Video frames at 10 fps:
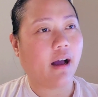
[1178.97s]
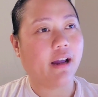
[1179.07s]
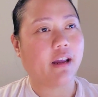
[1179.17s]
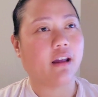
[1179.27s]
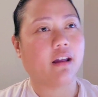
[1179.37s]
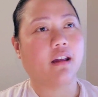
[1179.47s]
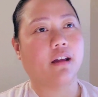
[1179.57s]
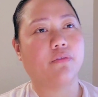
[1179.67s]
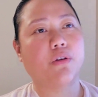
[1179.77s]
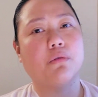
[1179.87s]

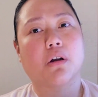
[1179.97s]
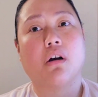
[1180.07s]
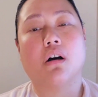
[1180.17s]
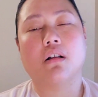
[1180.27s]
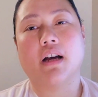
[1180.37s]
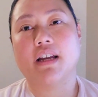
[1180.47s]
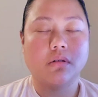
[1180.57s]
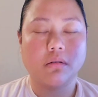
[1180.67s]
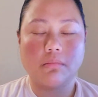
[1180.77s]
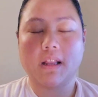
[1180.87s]
If you recall, I
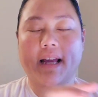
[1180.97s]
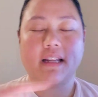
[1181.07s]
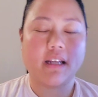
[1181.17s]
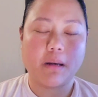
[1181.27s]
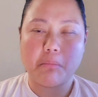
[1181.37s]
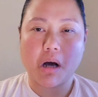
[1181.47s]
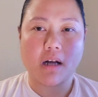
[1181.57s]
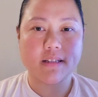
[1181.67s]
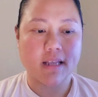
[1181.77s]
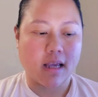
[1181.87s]
planted in
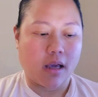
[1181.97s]
pots.